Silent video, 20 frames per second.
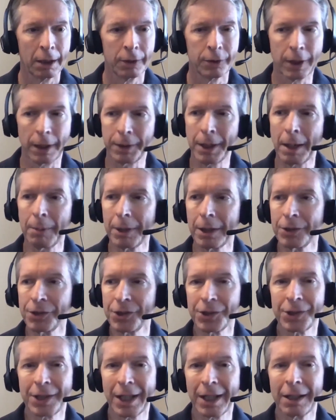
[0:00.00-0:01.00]
That means
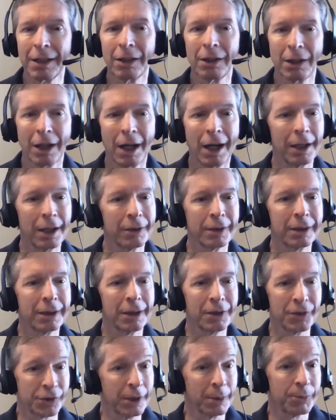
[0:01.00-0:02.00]
it's getting a lot,
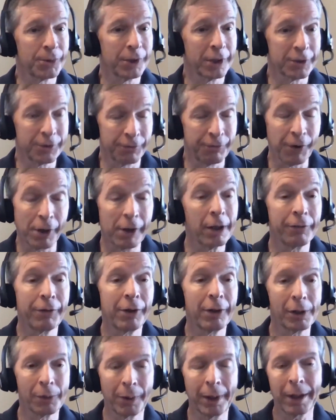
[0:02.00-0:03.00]
in some sense, very,
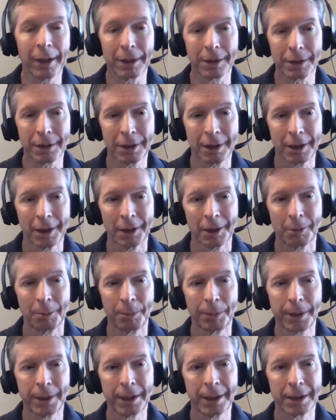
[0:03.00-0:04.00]
very right.
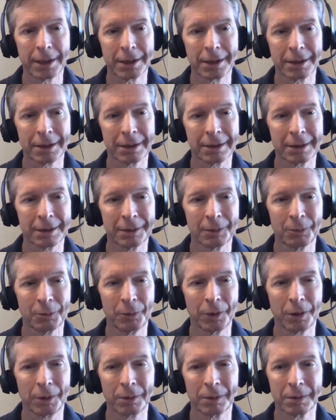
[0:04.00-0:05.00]
But
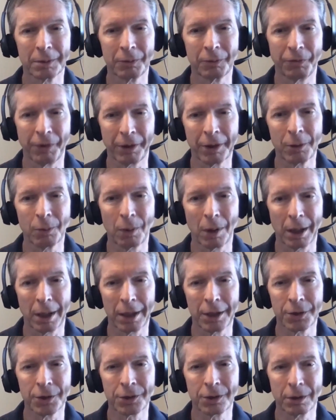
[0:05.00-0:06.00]
we're very
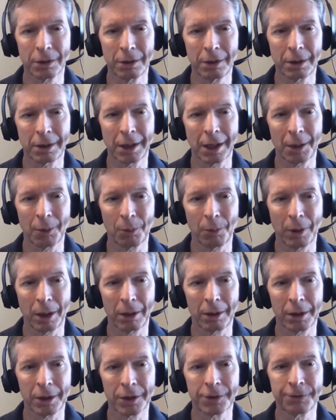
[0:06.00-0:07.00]
wise to look at
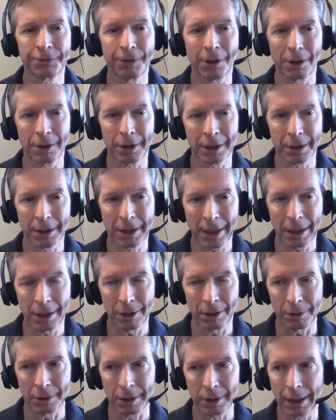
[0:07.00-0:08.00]
where it's falling
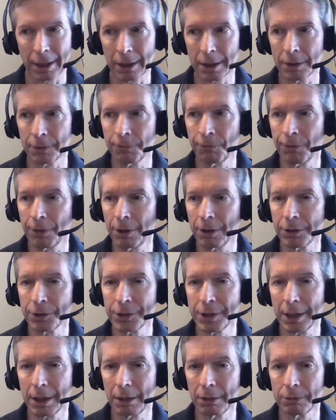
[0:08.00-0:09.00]
down, and it falls
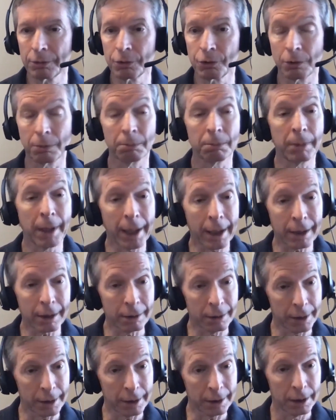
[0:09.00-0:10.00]
down
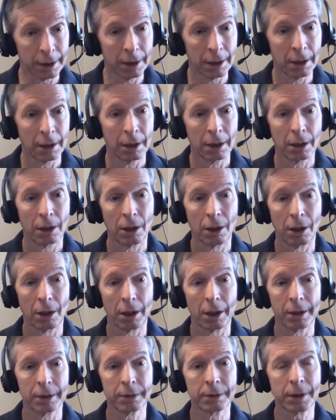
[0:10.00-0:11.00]
dramatically
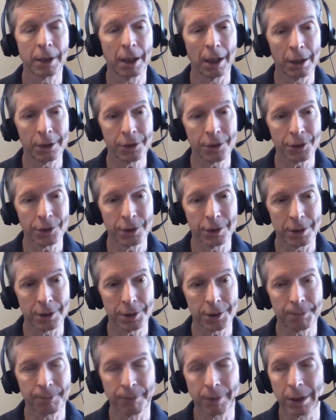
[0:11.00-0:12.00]
on
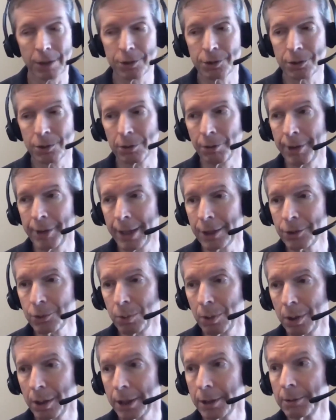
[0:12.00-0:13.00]
consciousness. And so that's
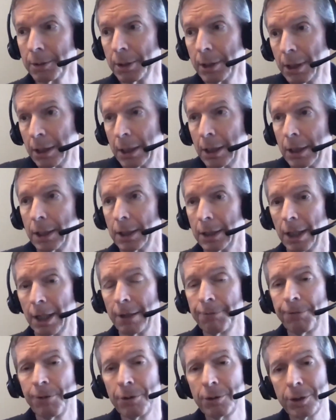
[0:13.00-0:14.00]
why I
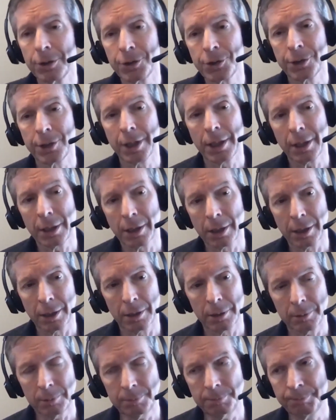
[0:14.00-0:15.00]
focus
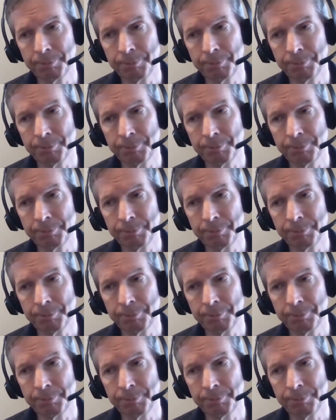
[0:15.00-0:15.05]
there.